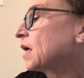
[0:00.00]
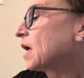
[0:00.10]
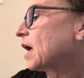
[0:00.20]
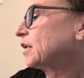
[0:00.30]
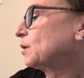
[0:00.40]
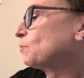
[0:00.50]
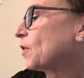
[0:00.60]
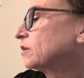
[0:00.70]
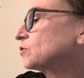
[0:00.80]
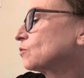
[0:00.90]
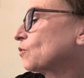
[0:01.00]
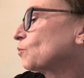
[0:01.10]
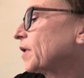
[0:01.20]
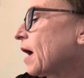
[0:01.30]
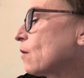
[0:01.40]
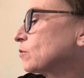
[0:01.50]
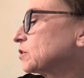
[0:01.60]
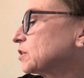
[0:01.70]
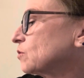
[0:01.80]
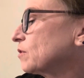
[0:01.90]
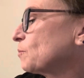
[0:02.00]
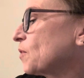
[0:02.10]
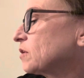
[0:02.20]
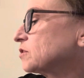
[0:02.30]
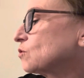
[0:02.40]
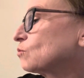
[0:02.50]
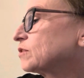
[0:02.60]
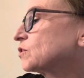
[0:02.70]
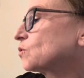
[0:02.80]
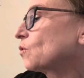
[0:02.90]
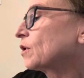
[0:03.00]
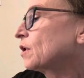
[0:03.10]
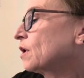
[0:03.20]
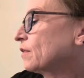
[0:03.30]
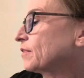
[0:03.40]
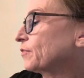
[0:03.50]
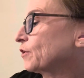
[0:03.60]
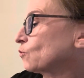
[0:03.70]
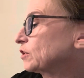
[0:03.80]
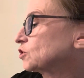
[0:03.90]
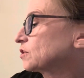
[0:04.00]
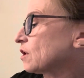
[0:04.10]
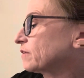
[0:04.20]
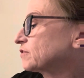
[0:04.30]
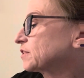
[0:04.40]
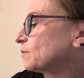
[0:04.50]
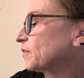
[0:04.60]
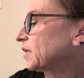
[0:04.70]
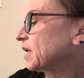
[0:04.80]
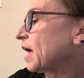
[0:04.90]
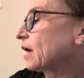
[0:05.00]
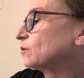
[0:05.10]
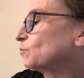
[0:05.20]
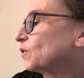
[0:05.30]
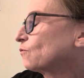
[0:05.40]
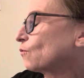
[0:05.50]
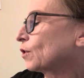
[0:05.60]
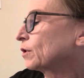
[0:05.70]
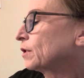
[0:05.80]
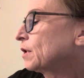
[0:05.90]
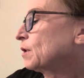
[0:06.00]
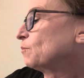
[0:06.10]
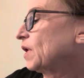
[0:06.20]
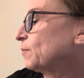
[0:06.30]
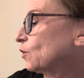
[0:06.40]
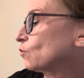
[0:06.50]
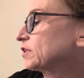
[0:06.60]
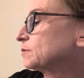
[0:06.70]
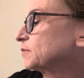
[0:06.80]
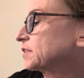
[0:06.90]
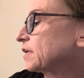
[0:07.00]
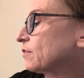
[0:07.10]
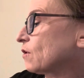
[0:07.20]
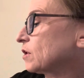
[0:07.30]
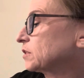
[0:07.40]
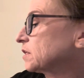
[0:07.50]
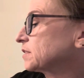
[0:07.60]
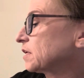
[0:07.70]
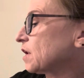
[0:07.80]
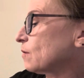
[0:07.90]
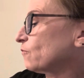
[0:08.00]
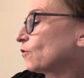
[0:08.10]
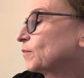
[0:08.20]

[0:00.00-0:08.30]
And he puzzled 3 hours till the puzzler was sore. Then the Grinch thought of something he hadn't before. Maybe Christmas, he thought, doesn't come from a